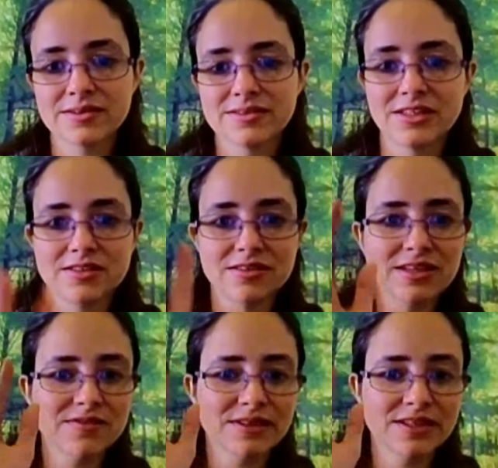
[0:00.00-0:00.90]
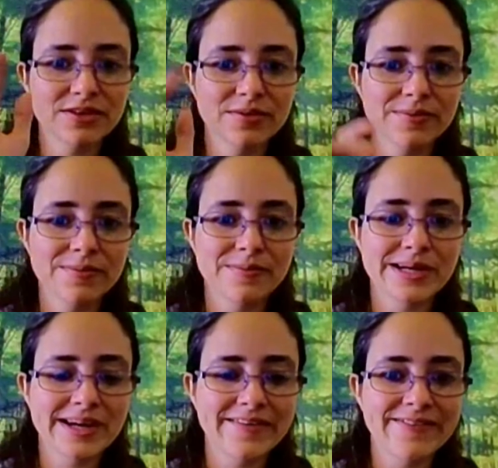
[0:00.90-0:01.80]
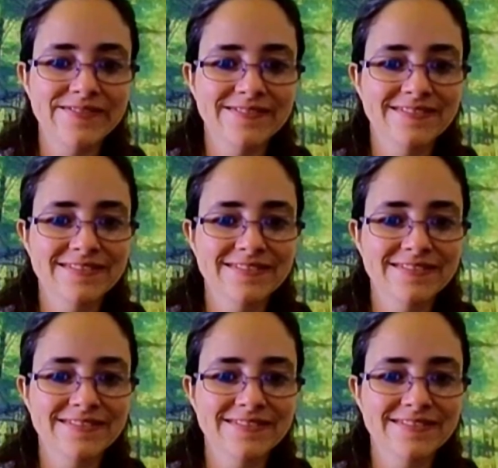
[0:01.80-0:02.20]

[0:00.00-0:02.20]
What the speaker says: See you in the next video. Bye.